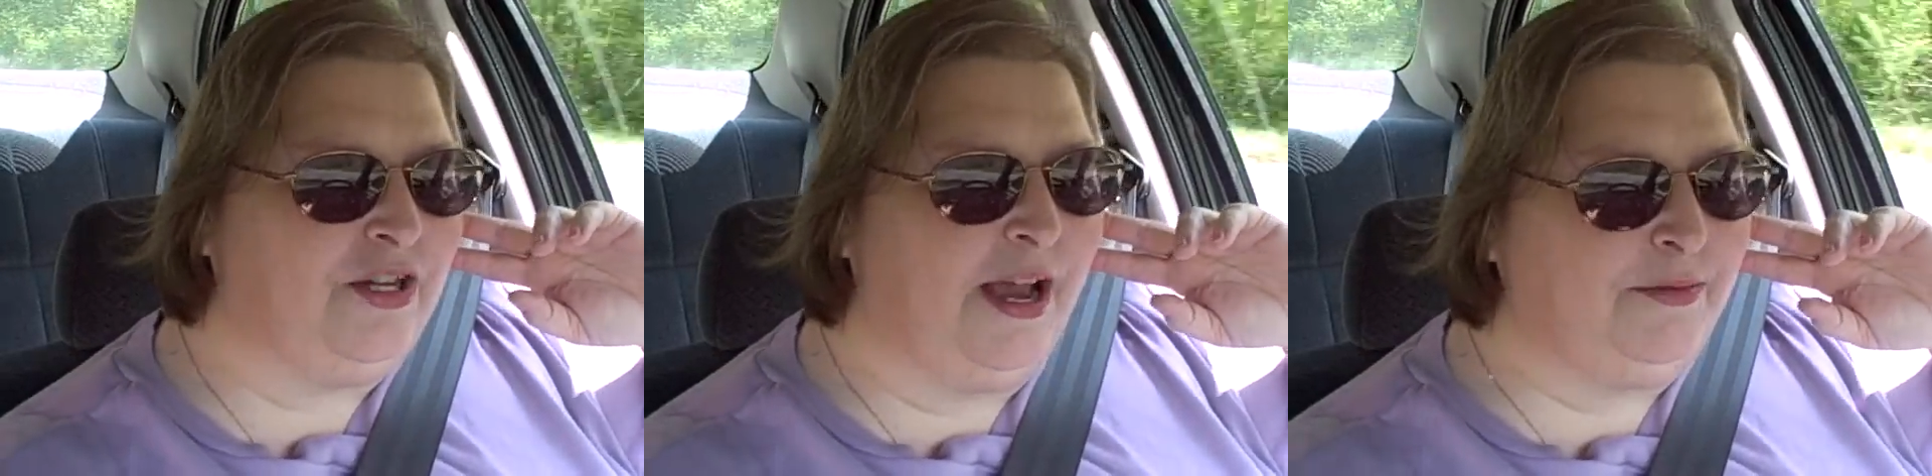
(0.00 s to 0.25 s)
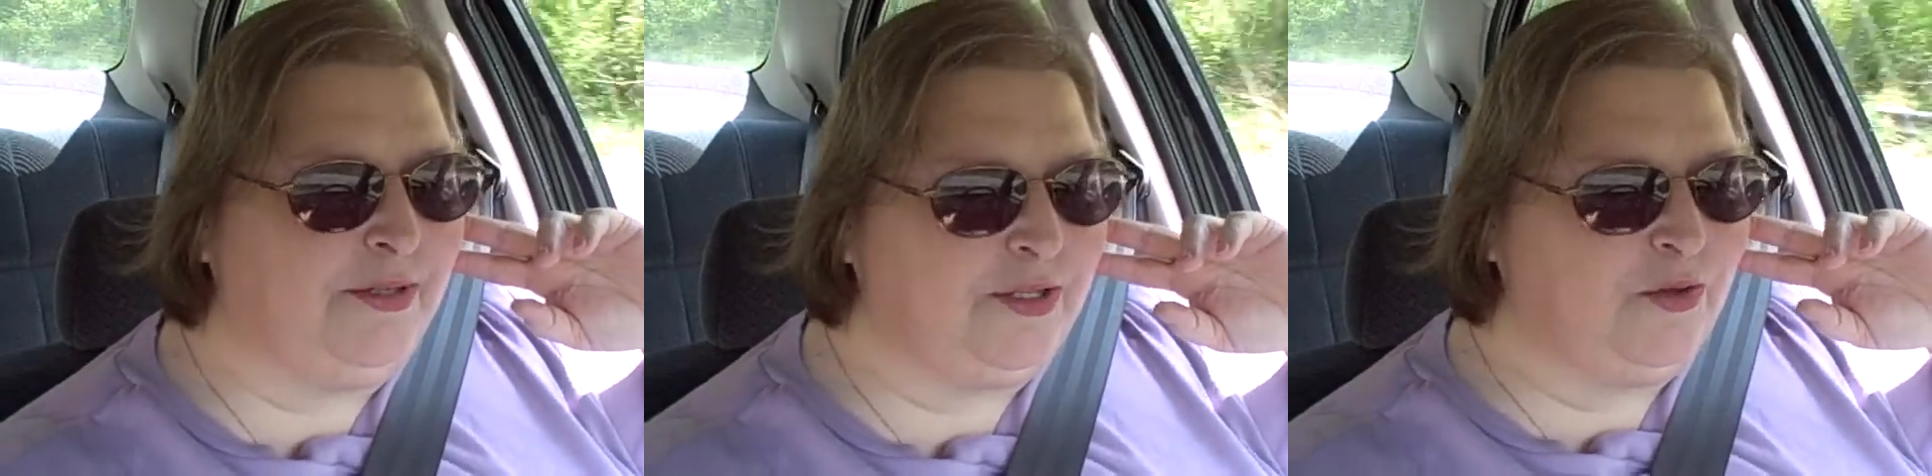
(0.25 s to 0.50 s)

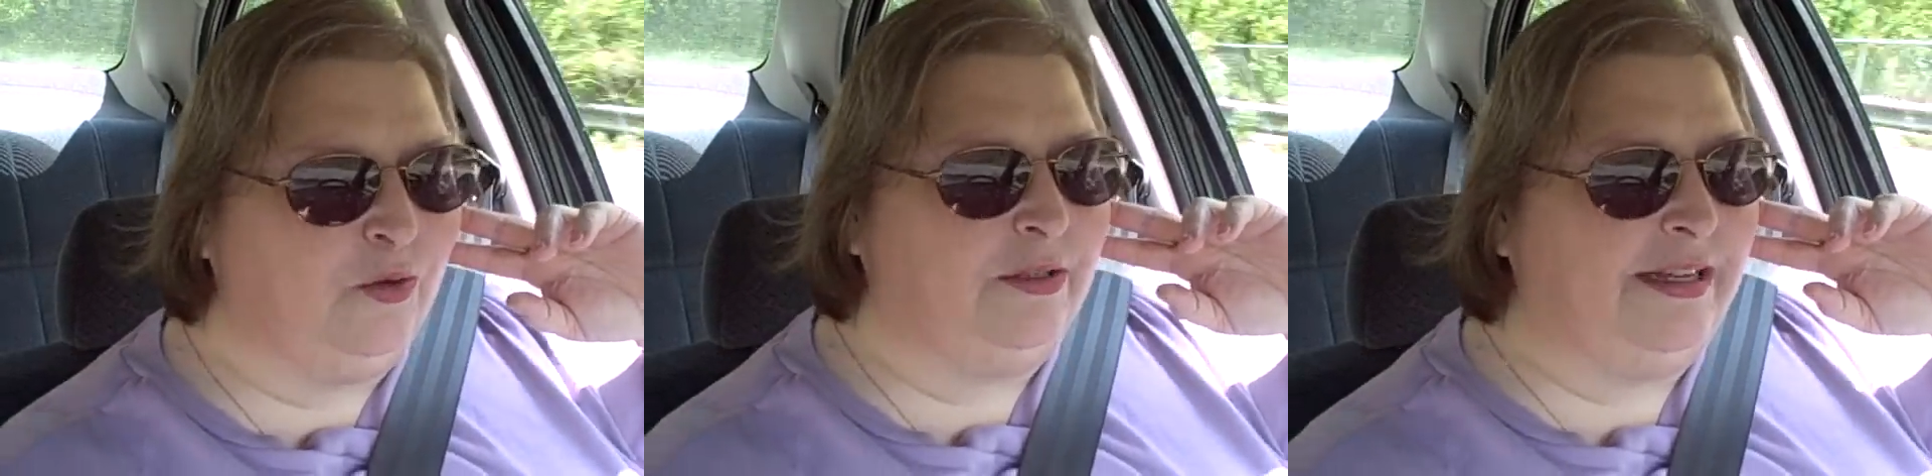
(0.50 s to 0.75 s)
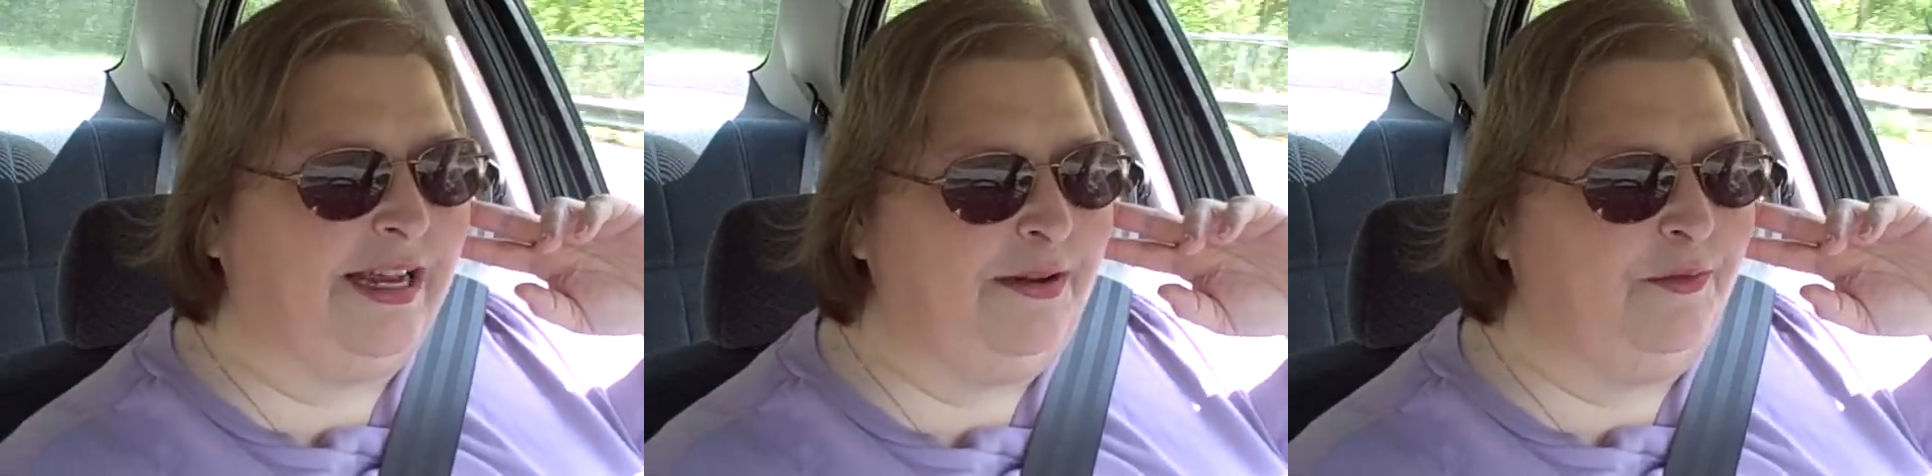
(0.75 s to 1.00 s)
James is
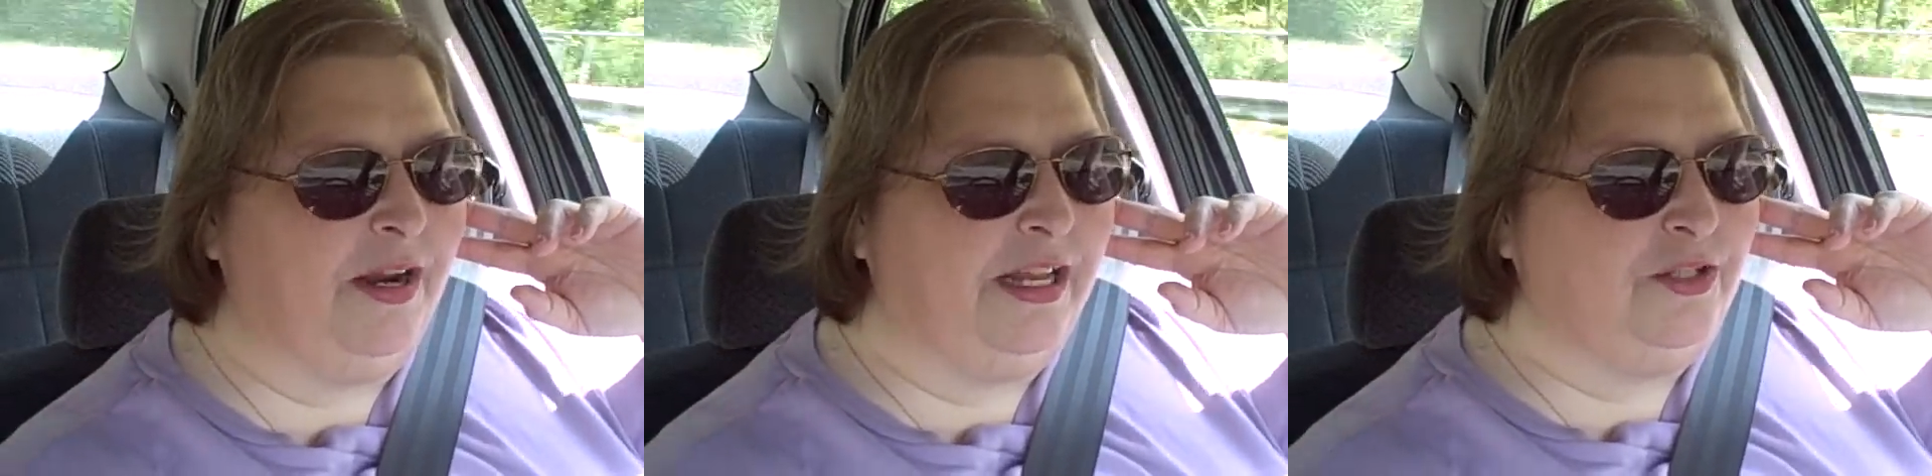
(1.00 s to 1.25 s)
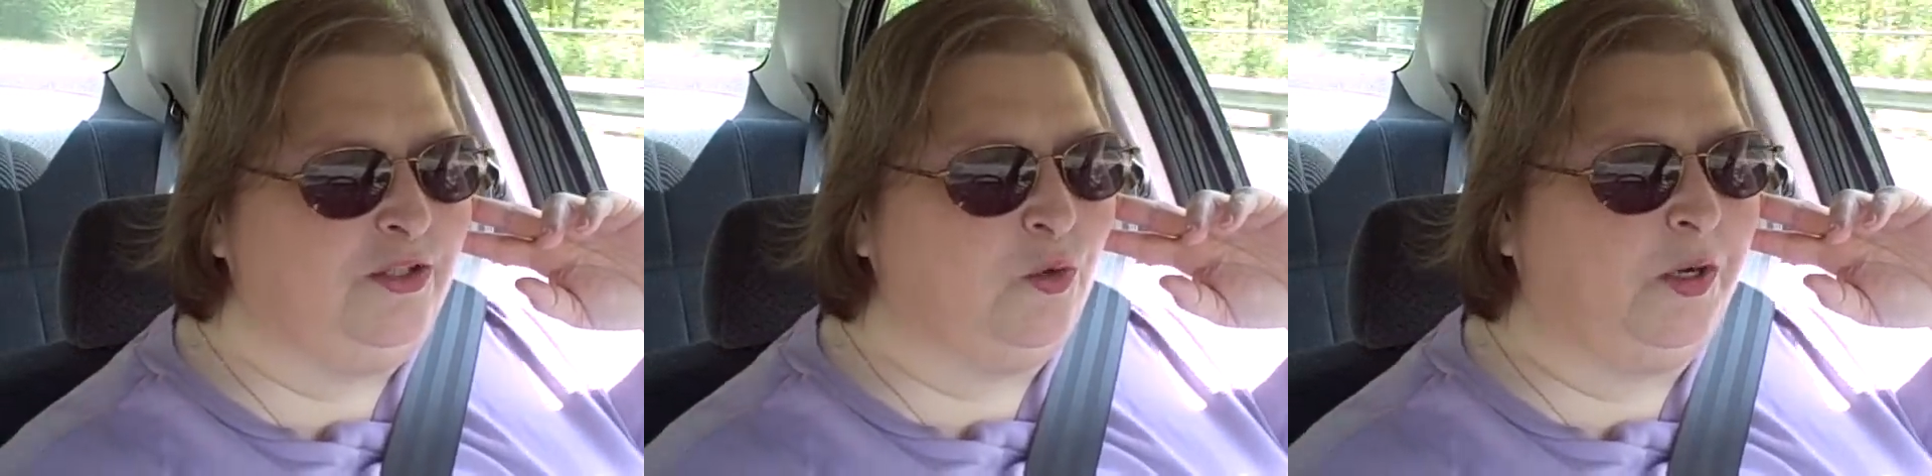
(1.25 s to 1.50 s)
going he
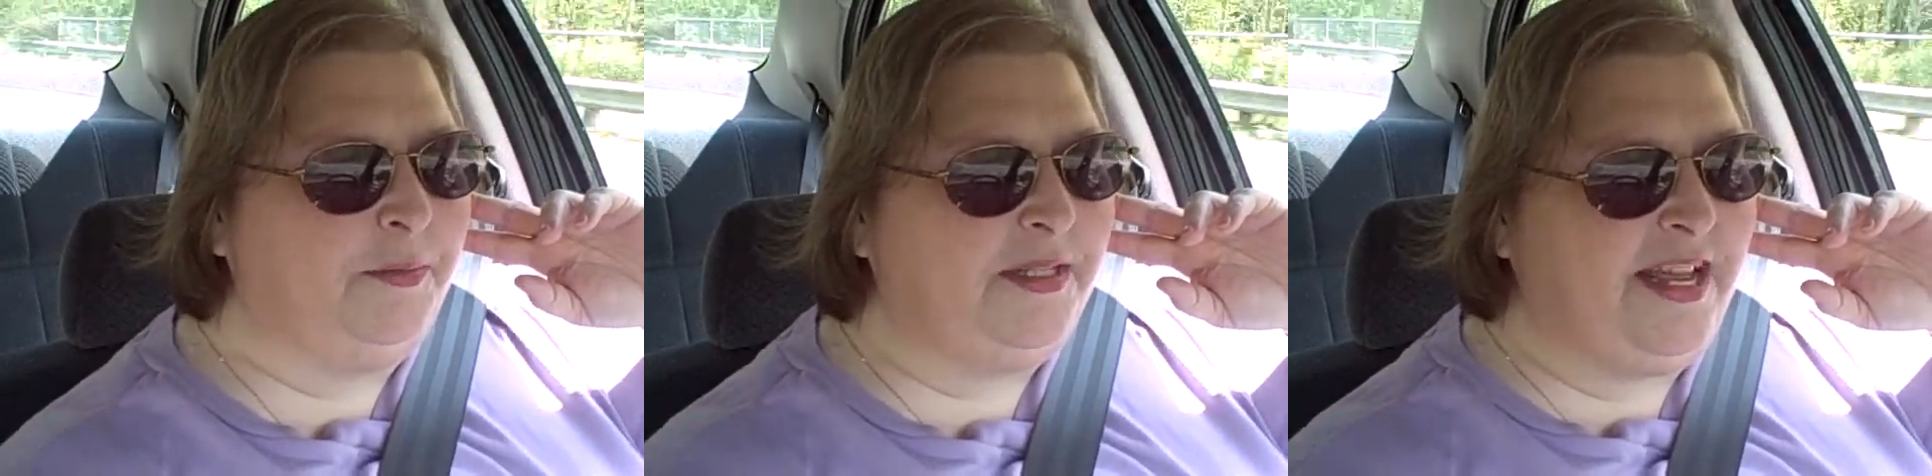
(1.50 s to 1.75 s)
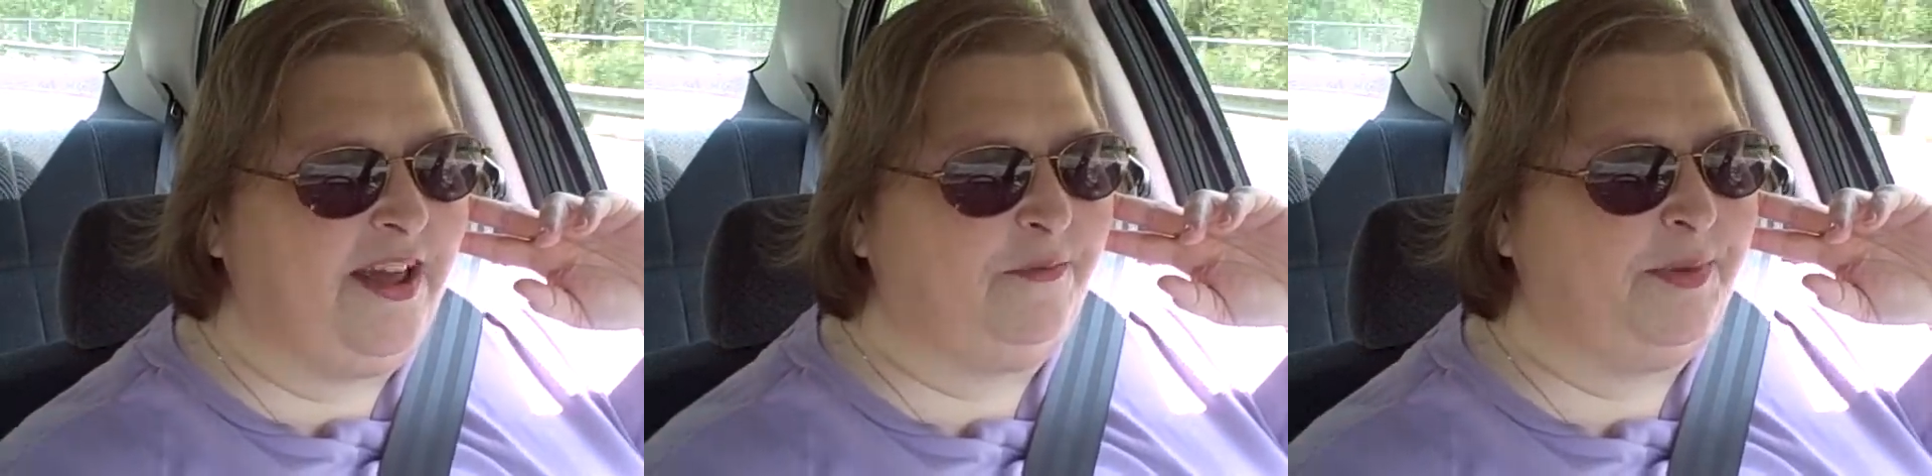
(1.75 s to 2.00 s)
really enjoyed
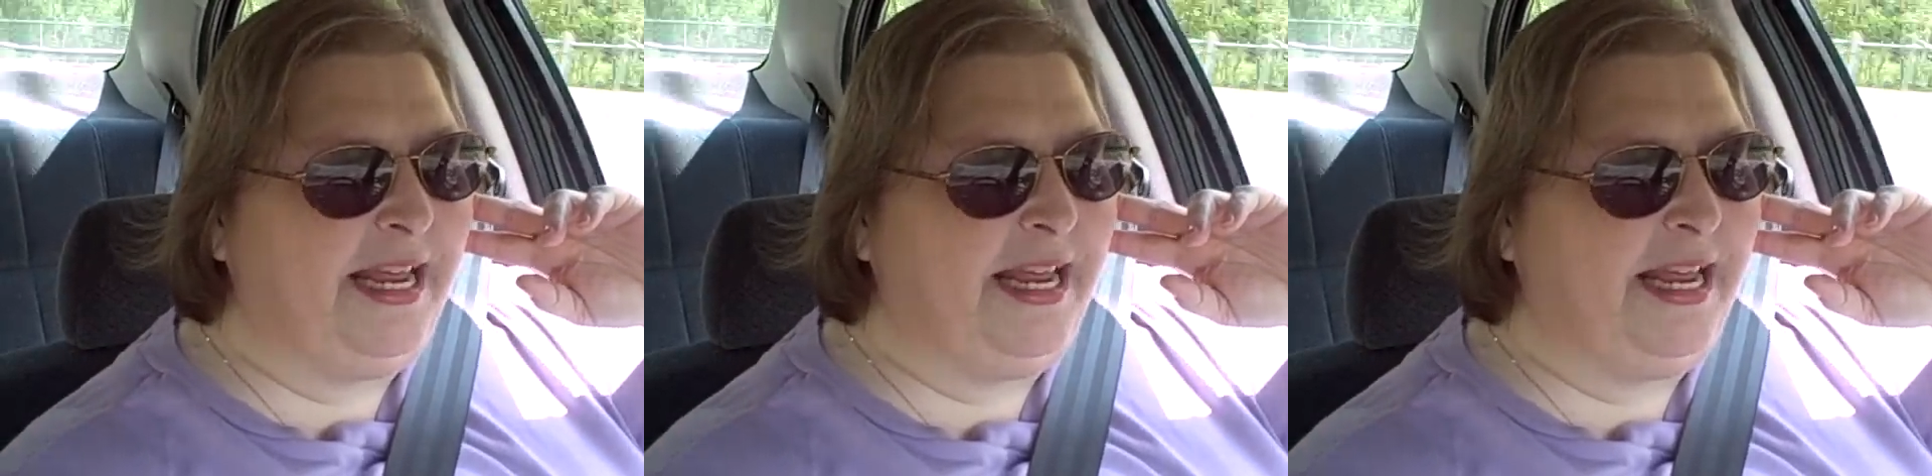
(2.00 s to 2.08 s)
himself,